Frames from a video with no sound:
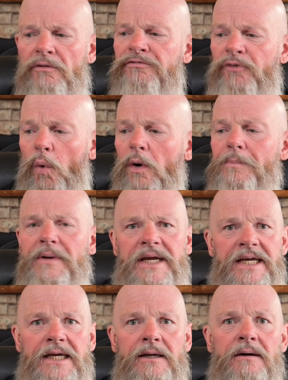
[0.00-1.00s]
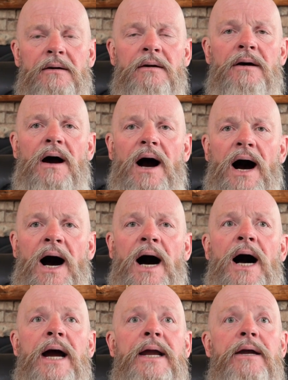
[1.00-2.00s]
for me,
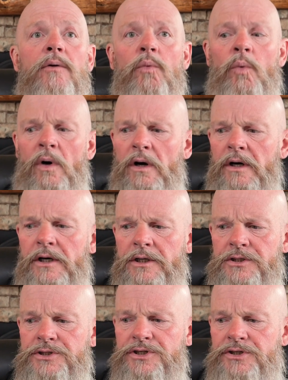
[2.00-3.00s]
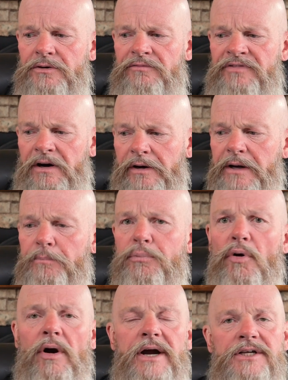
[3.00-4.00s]
I was very
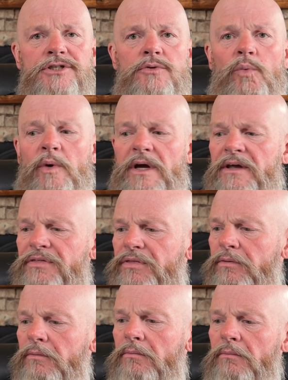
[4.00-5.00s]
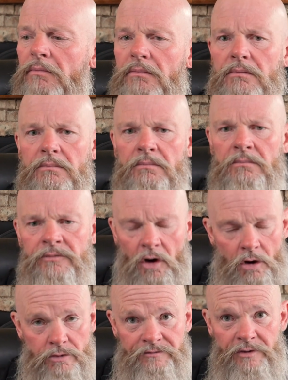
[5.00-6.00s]
impressed with the
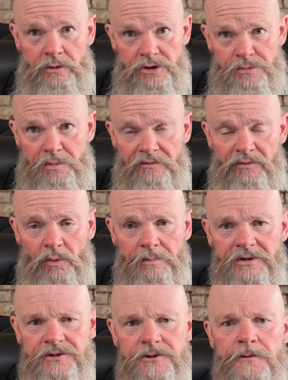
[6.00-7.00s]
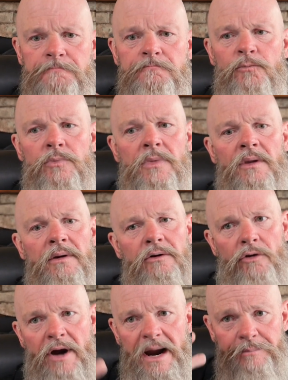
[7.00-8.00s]
autofocus performance.
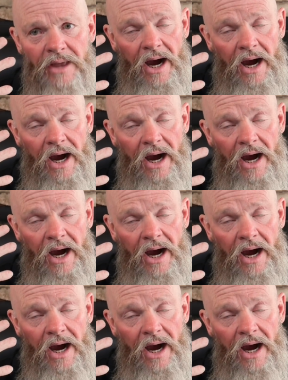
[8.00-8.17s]
Grab